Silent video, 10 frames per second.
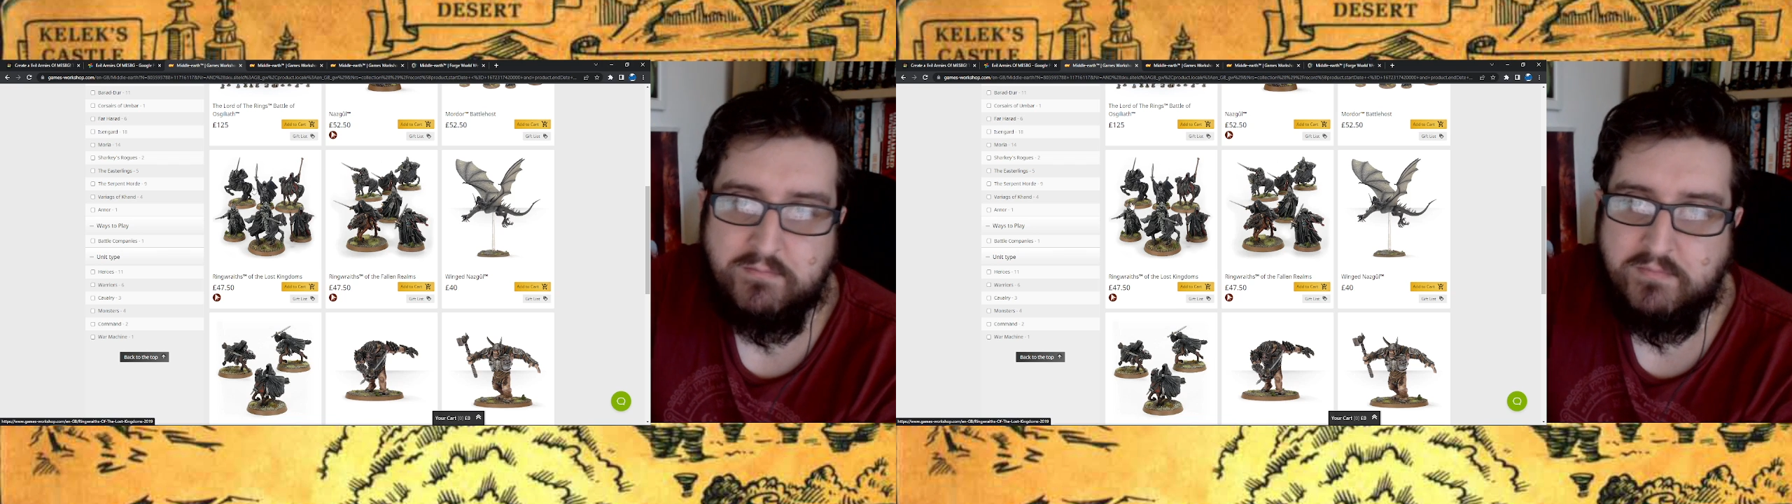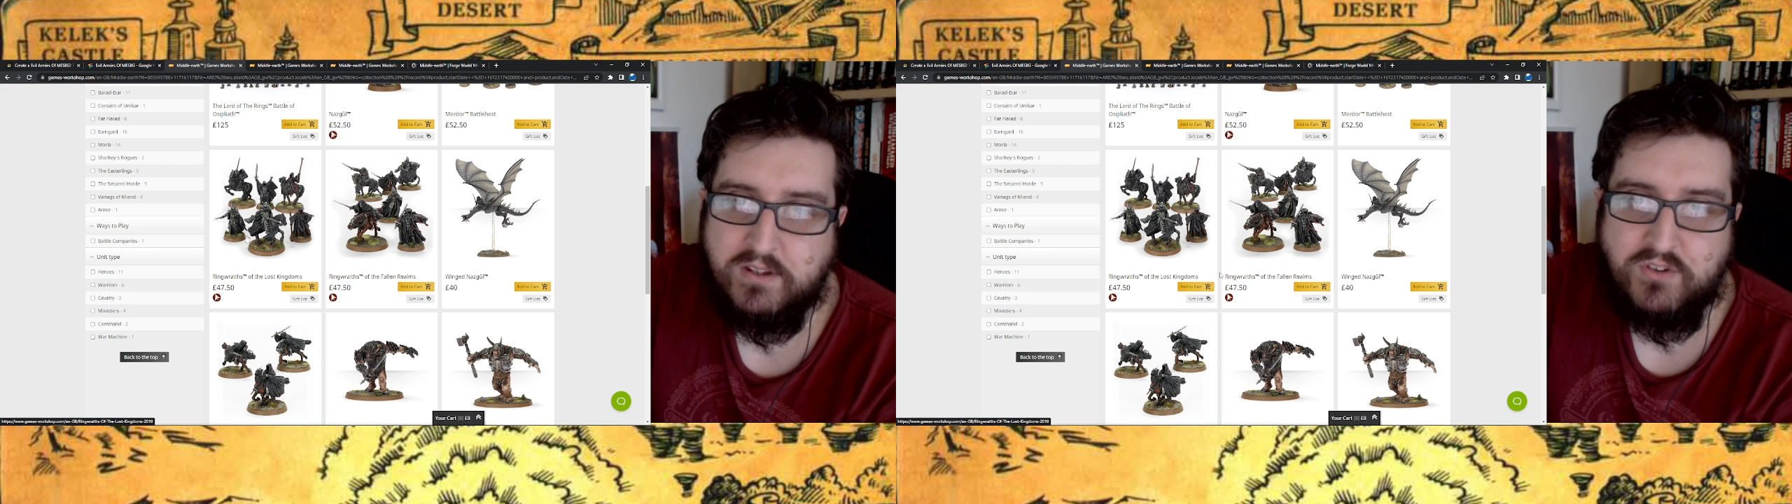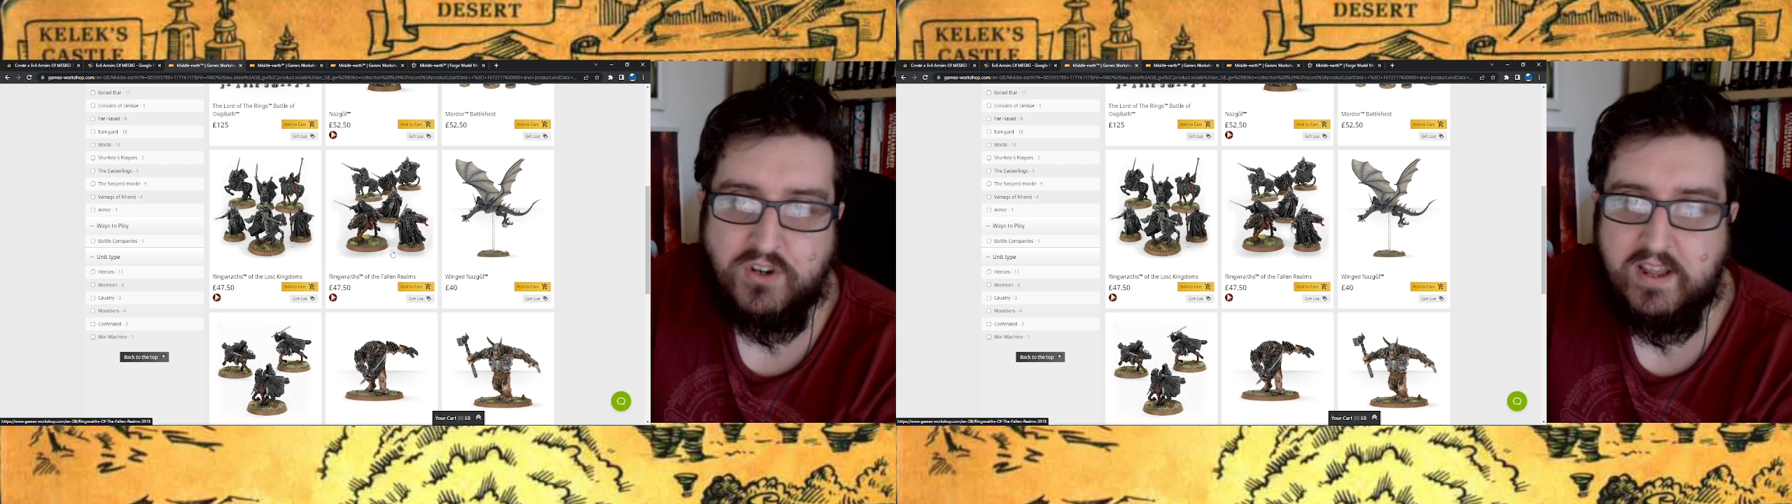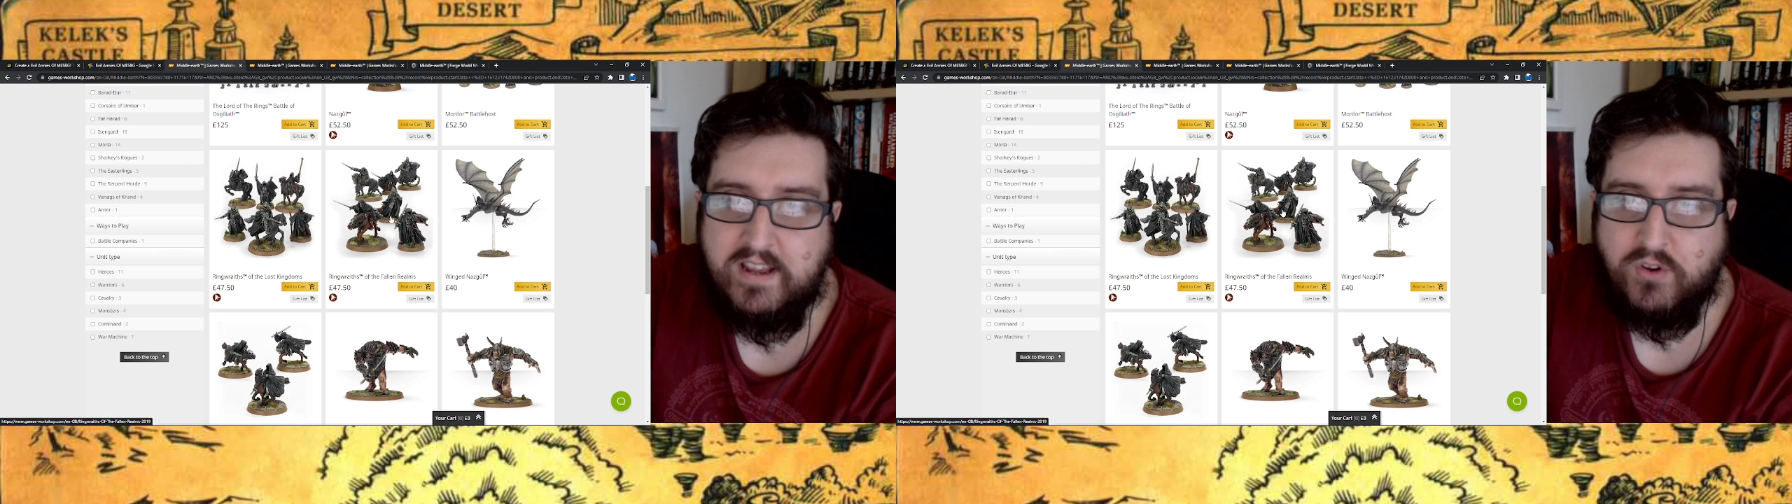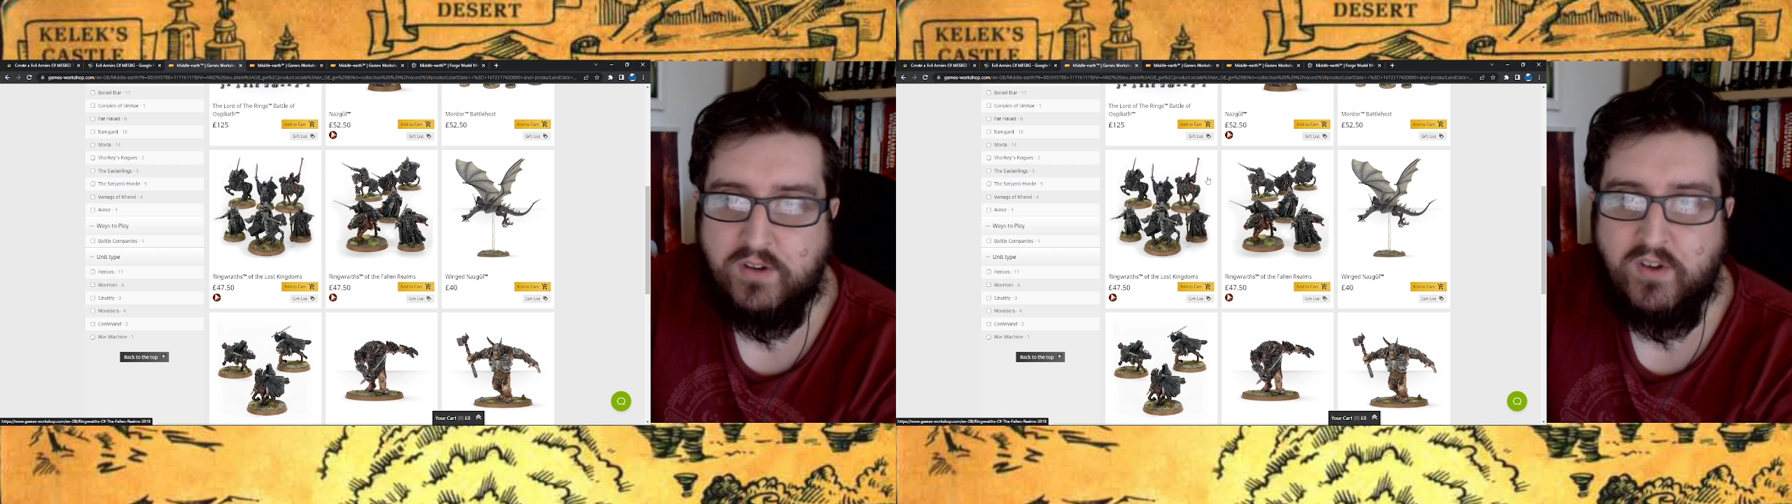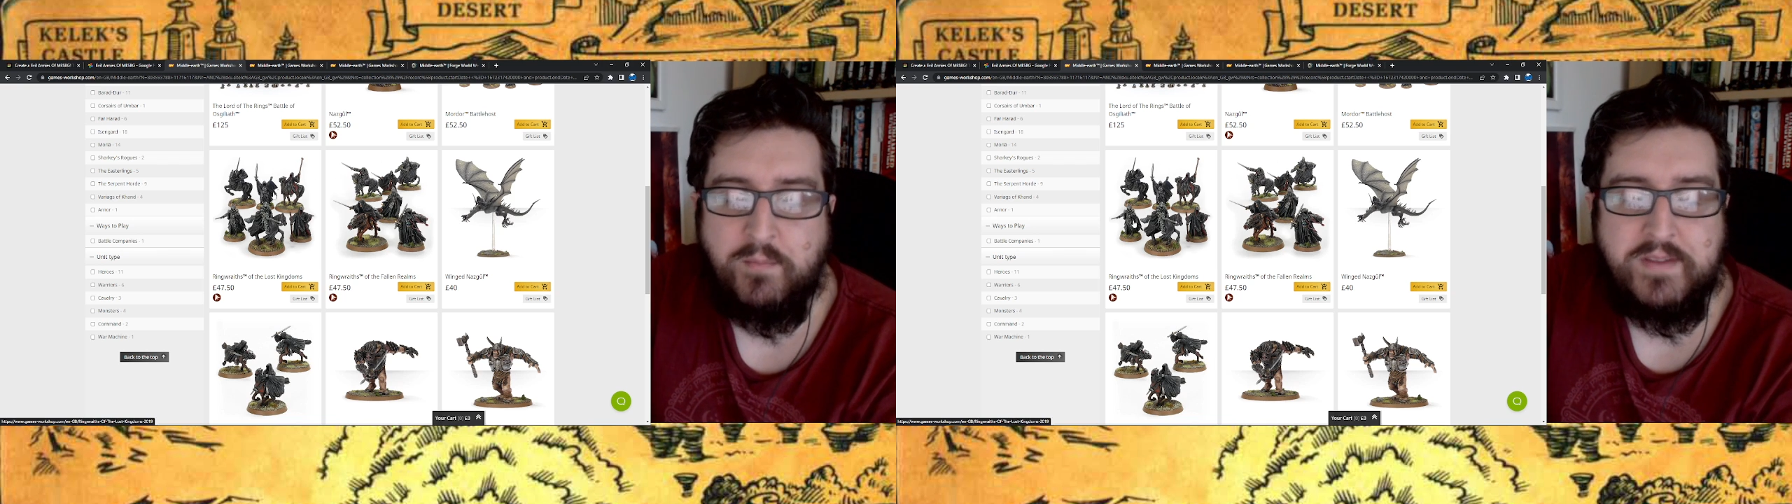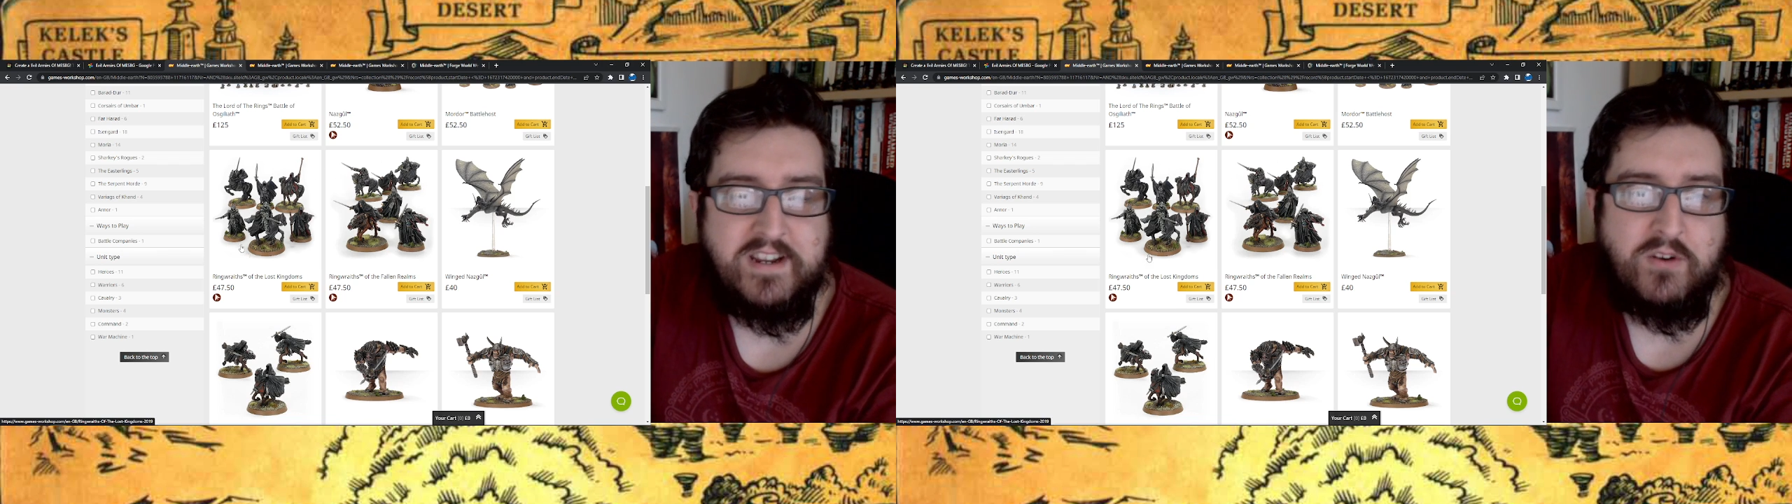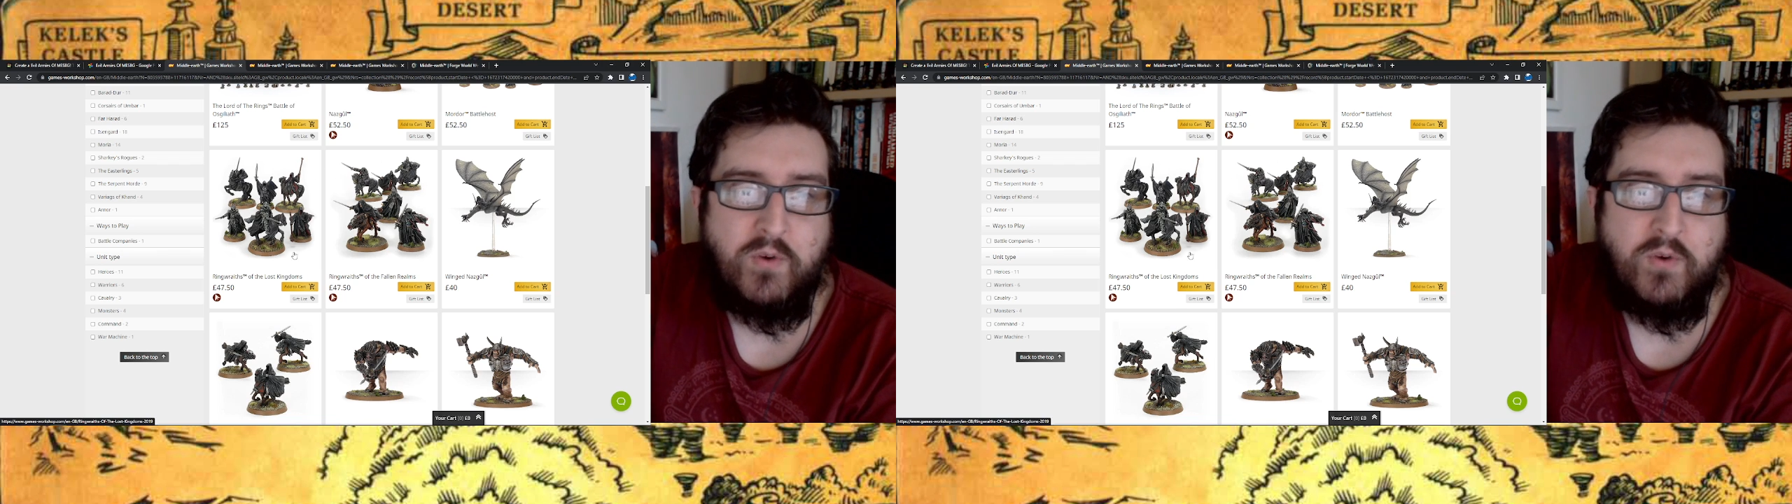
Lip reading: Those sort of updated